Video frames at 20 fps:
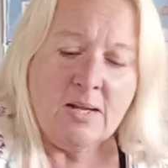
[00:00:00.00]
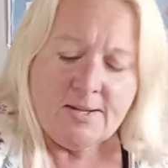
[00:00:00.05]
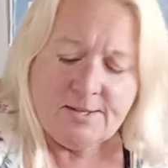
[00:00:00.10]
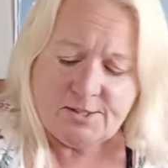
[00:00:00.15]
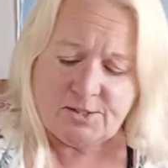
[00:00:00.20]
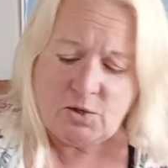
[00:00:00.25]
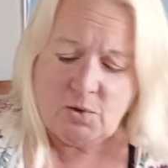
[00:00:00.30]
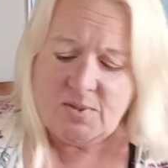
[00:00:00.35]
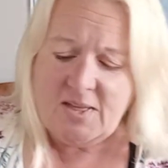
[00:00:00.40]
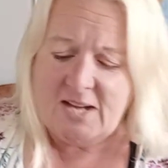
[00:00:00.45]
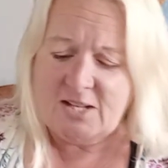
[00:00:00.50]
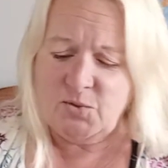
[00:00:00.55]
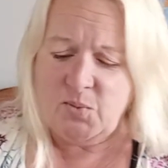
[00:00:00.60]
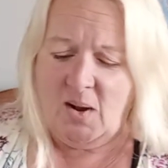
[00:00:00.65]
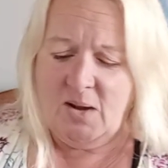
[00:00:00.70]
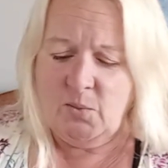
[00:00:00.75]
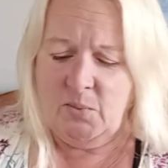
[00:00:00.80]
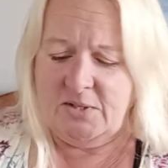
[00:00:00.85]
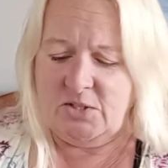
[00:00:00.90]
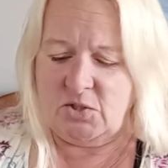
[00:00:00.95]
So that's
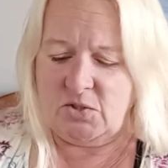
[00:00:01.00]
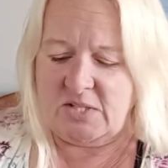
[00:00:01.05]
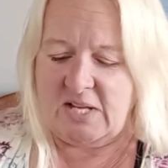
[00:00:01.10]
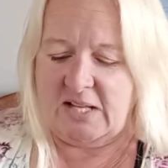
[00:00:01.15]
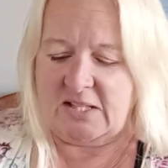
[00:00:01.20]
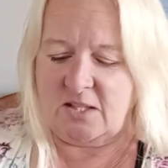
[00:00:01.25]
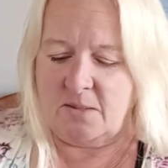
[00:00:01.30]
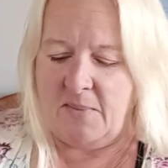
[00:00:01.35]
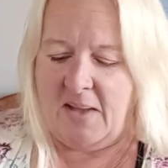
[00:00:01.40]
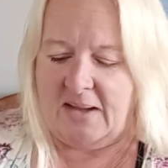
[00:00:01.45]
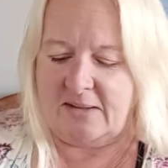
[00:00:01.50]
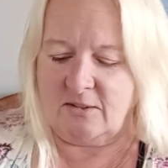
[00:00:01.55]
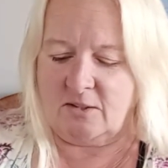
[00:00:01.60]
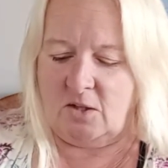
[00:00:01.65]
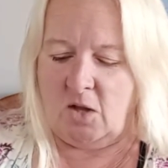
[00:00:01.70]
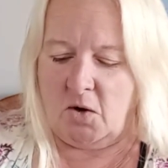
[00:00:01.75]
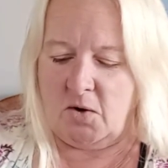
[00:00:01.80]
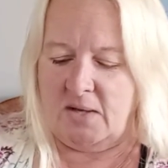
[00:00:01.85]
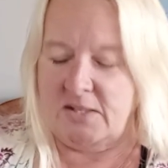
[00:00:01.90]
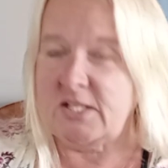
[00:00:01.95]
why we do take the
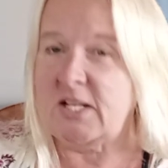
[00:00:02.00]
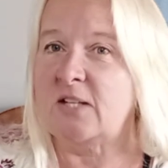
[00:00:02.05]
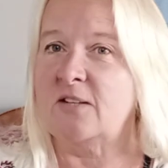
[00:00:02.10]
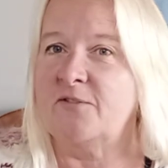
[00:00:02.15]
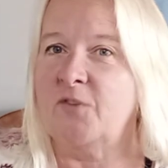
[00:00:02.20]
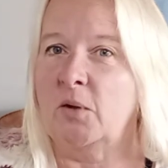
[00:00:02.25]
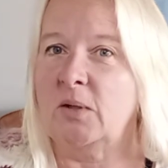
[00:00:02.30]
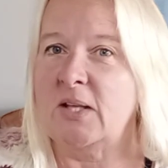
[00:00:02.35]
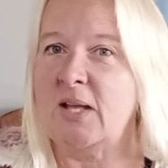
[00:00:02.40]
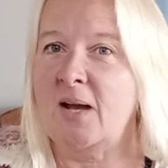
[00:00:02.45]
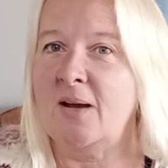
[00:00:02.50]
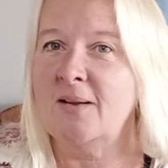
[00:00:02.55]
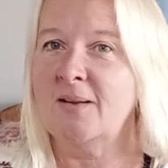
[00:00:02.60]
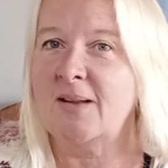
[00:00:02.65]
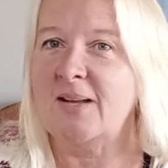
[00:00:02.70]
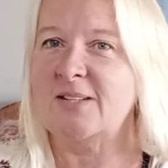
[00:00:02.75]
Maxillary tenuifolia.